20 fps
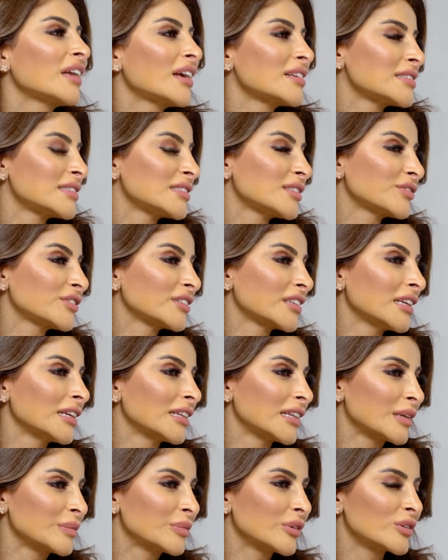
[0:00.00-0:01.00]
has a different
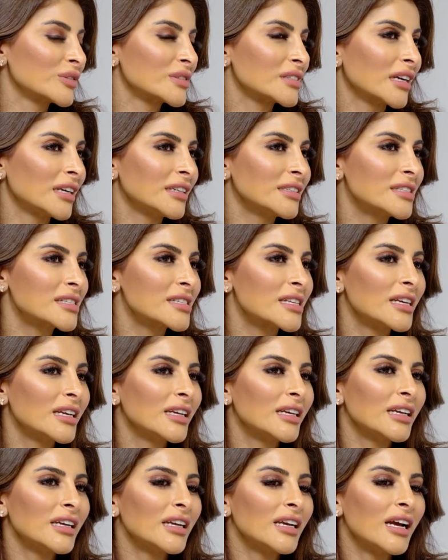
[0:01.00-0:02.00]
healing process.
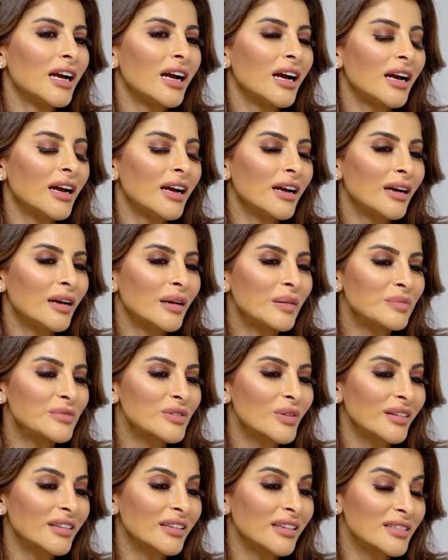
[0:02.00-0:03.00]
So
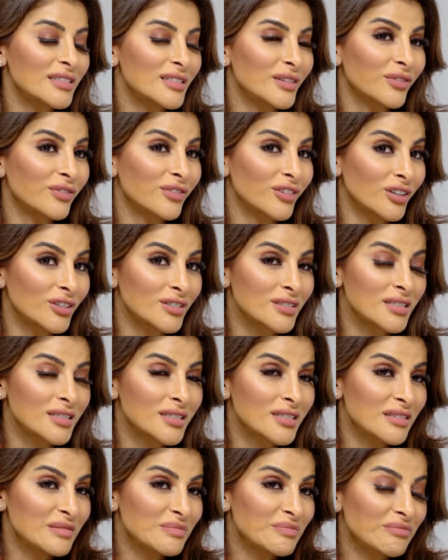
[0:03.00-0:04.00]
I think that's the
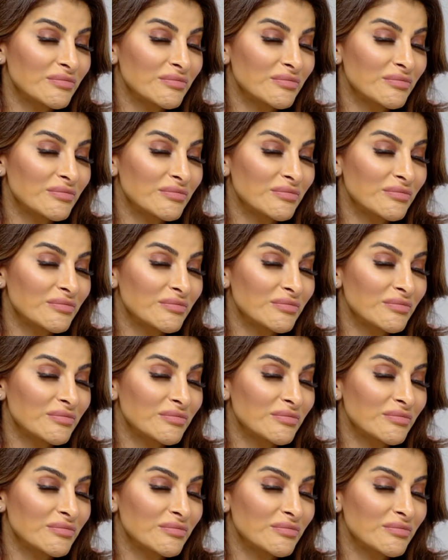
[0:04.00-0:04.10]
first